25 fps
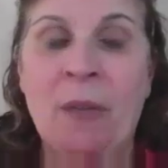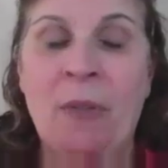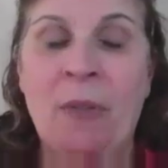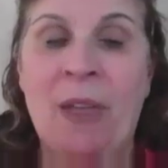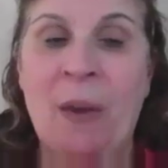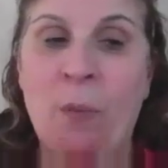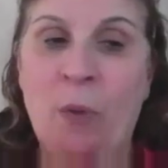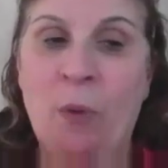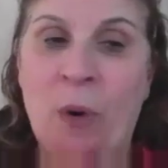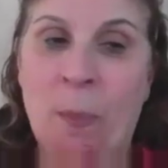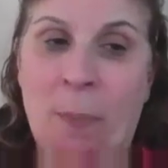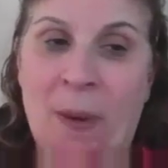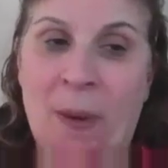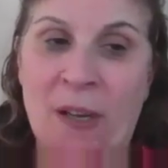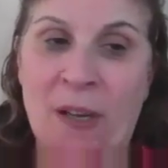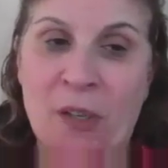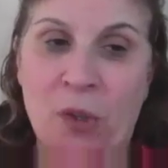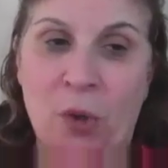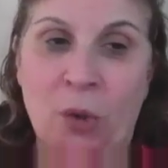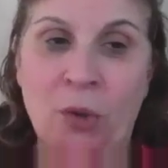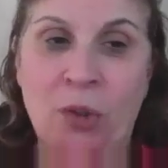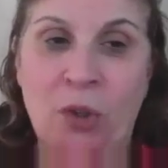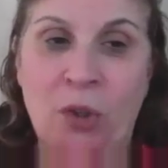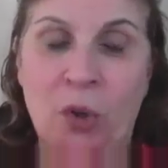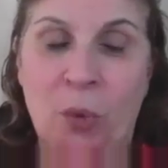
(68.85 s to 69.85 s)
Then we'll
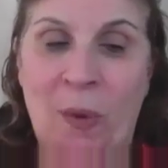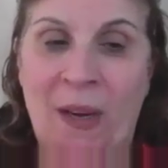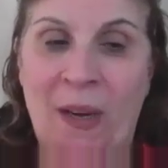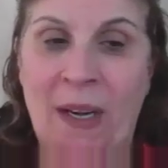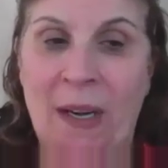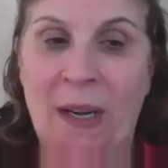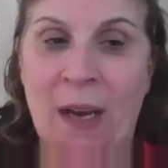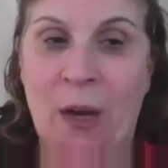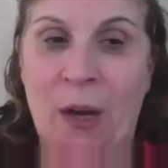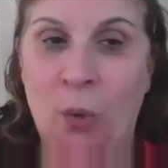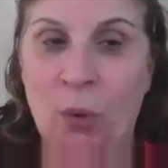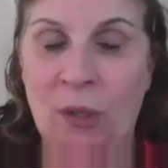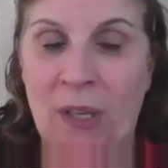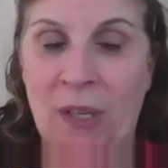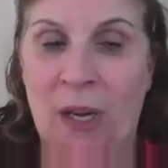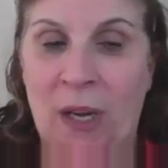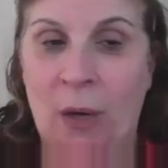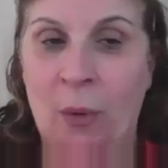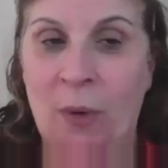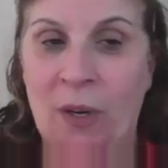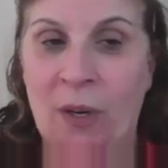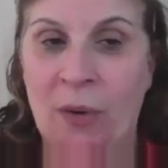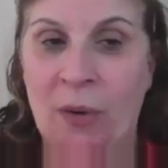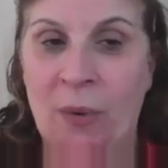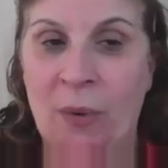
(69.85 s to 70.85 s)
pass on to Reena, who's
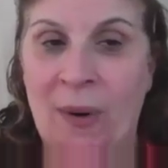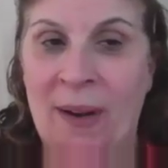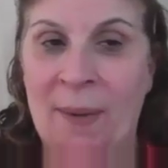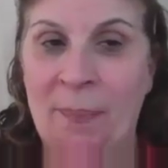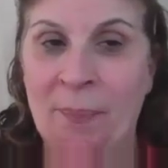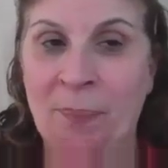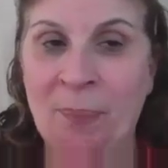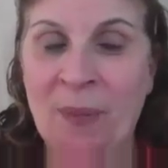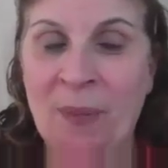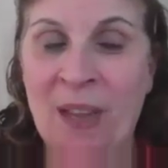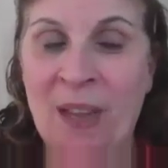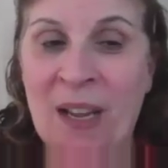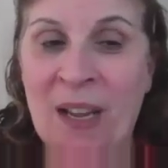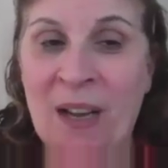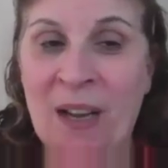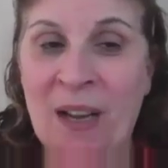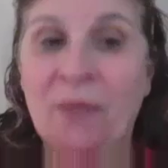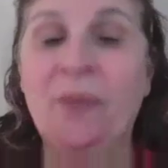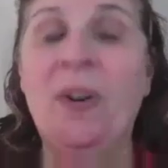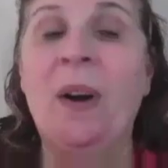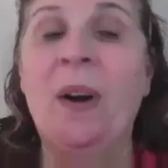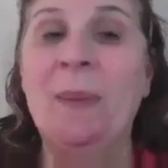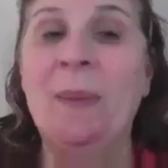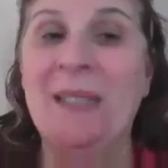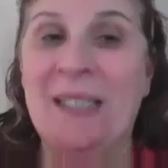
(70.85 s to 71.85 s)
our
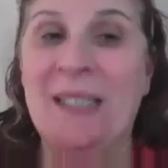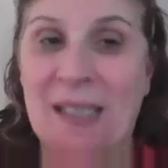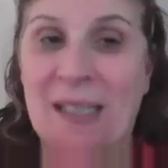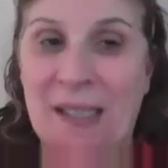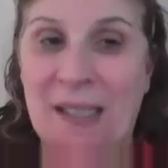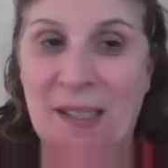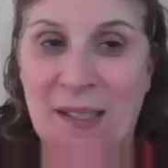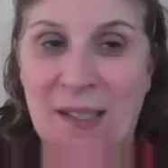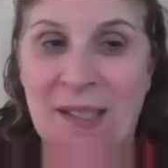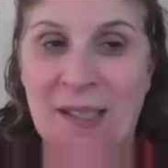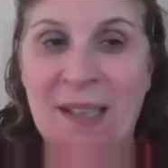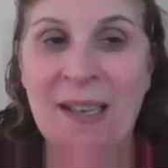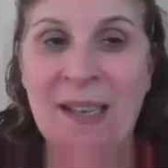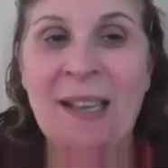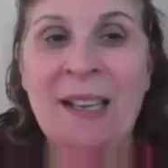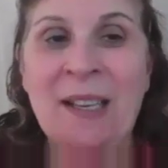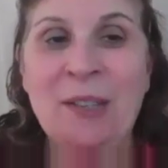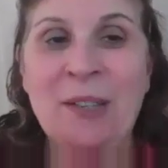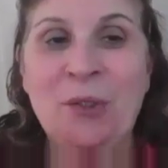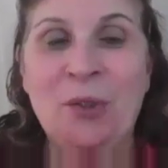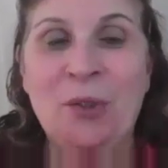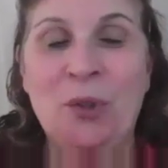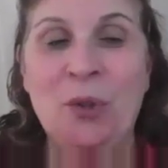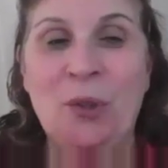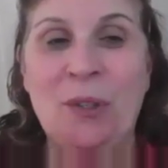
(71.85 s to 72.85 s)
pharmacist,
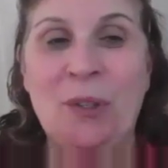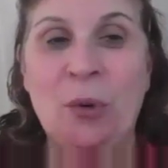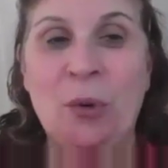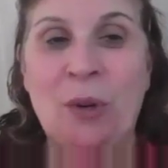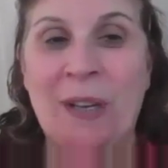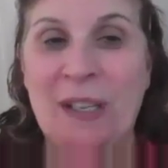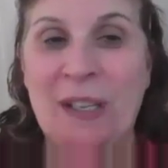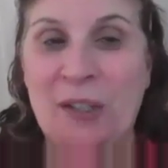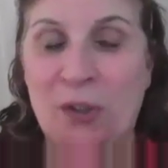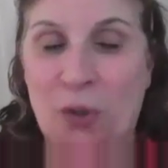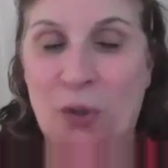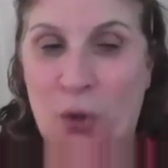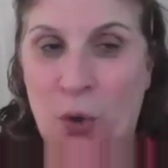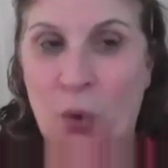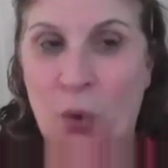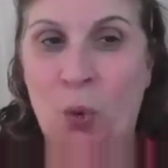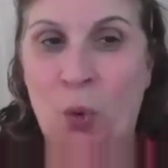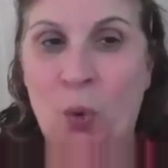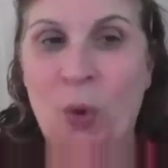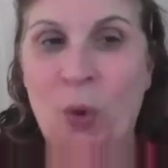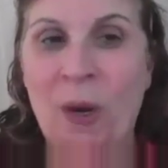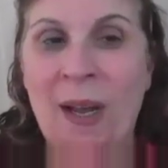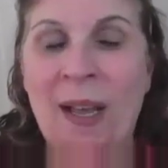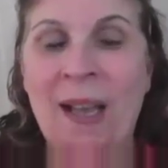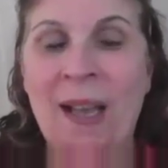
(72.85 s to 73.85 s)
to talk us
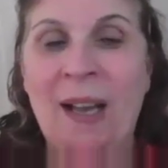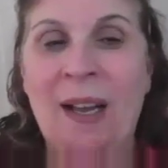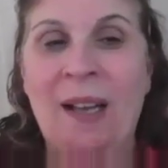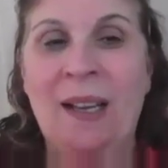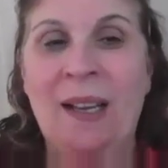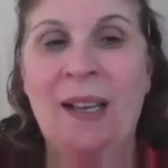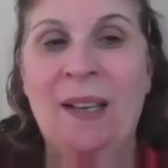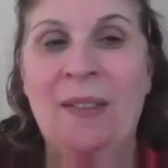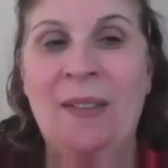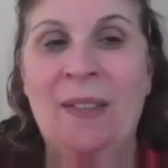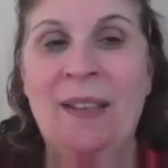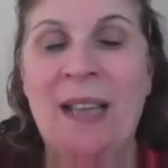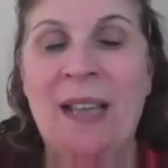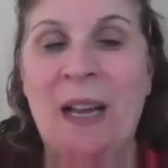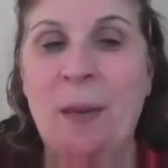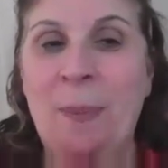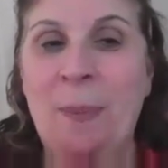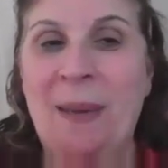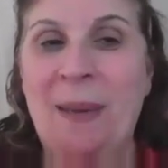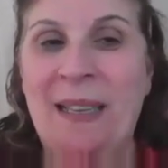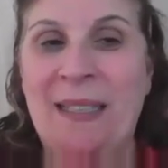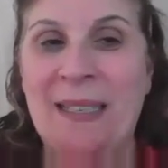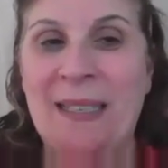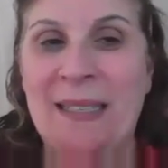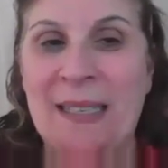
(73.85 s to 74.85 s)
through the
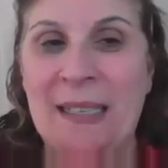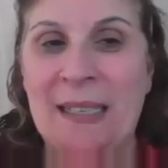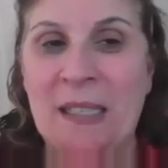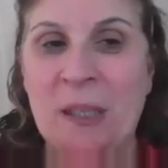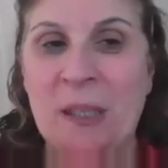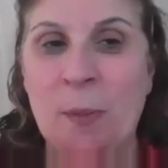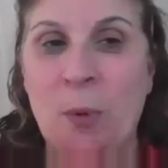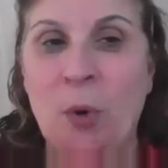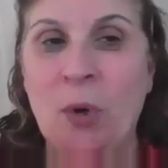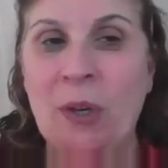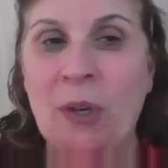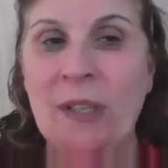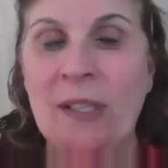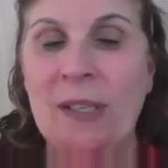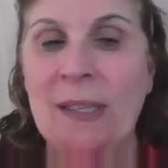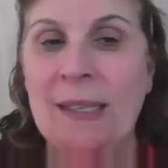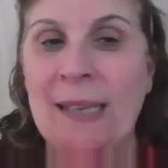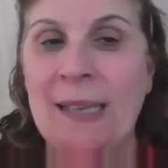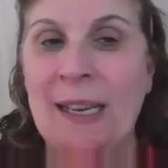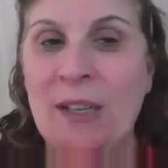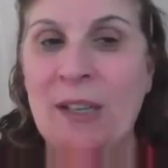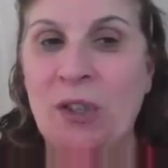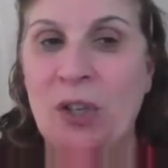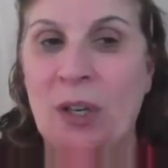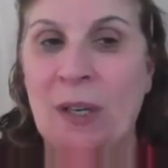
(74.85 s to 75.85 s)
diabetes and smoking
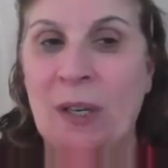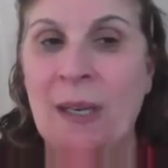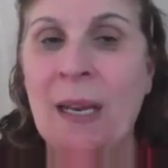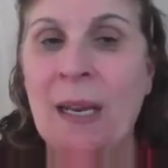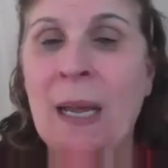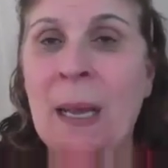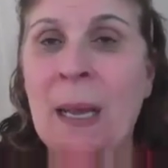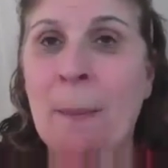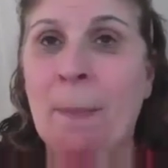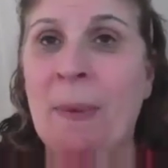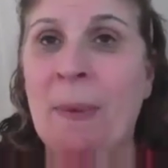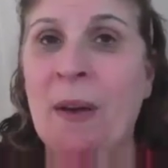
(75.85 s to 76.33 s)
cessation.